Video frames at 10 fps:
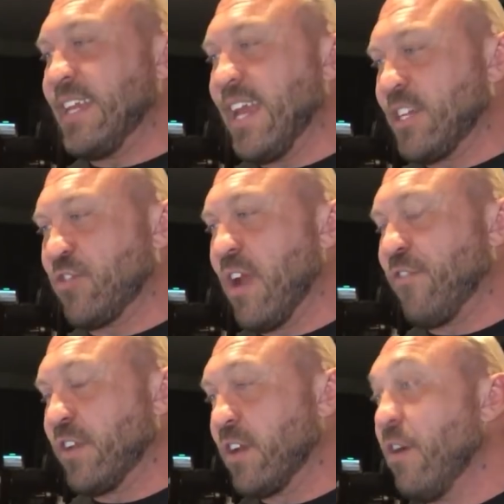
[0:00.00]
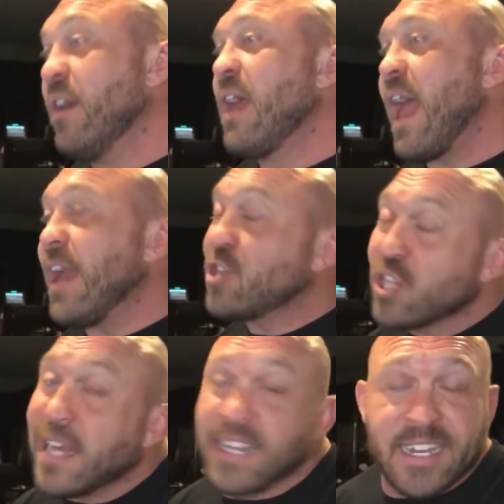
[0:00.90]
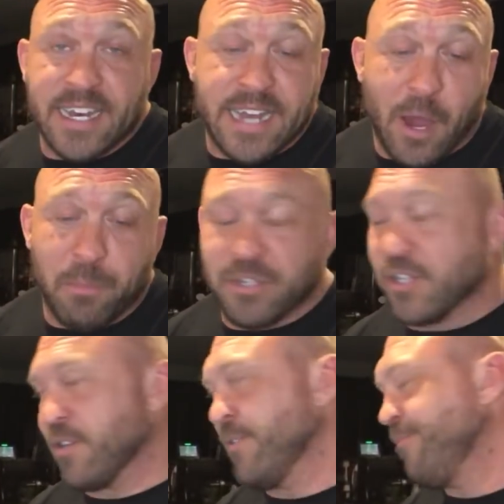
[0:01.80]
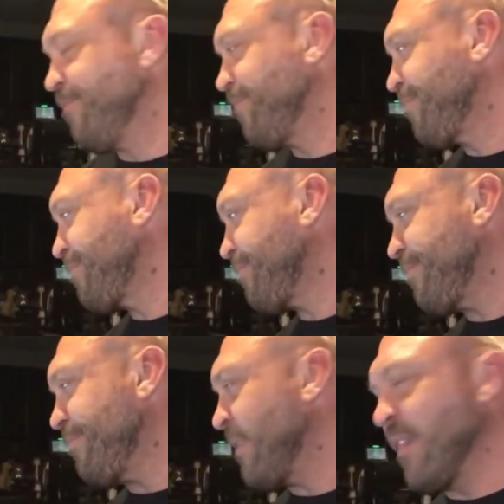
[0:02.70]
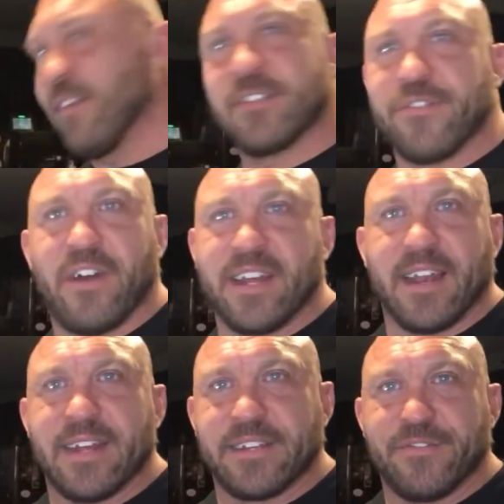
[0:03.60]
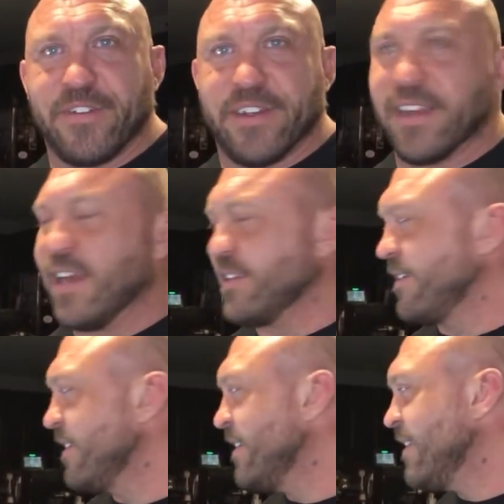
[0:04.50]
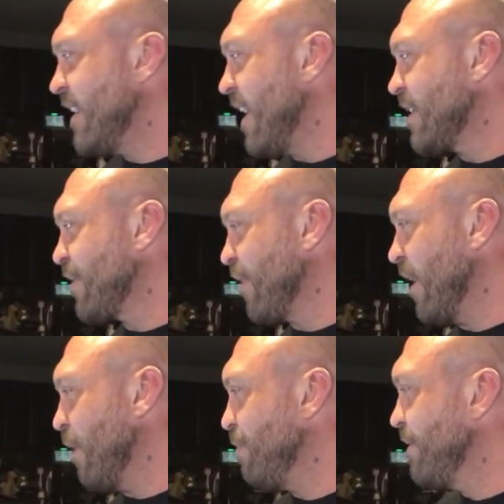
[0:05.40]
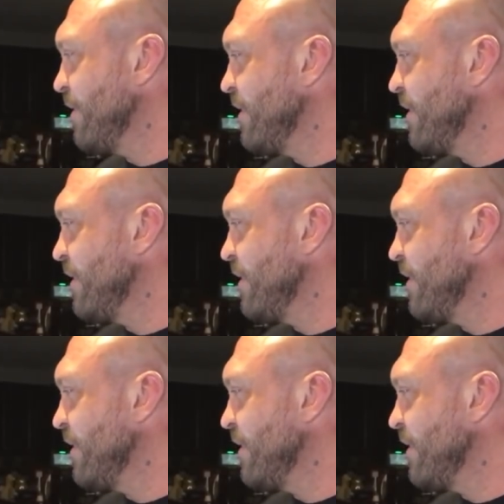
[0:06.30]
the extra effort to go, actually, I did need help, sir. And here's the fucking lesson for you guys. Ask for help.